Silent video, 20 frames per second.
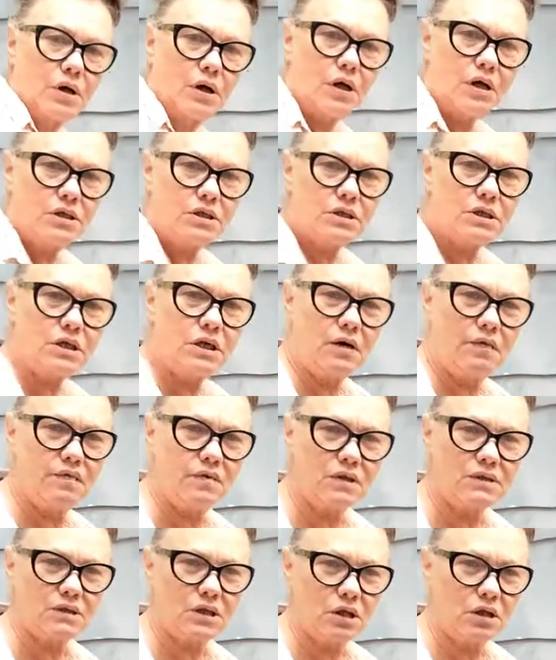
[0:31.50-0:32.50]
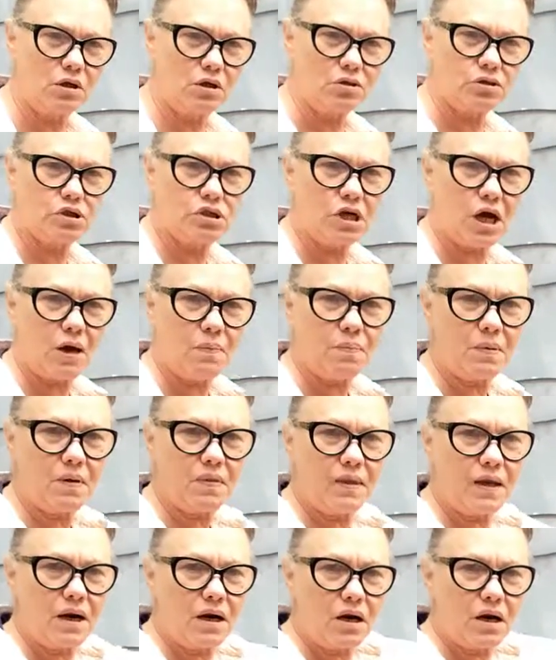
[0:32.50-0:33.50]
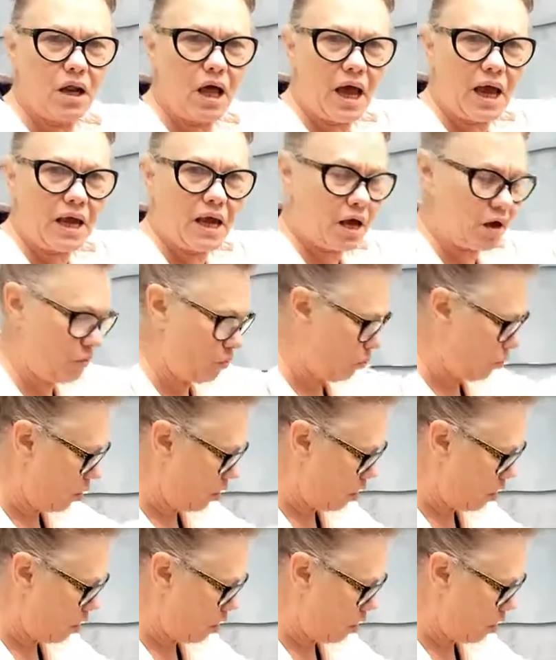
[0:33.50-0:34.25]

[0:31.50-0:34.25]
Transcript: to give this a little shape, and then it'll hang on a wall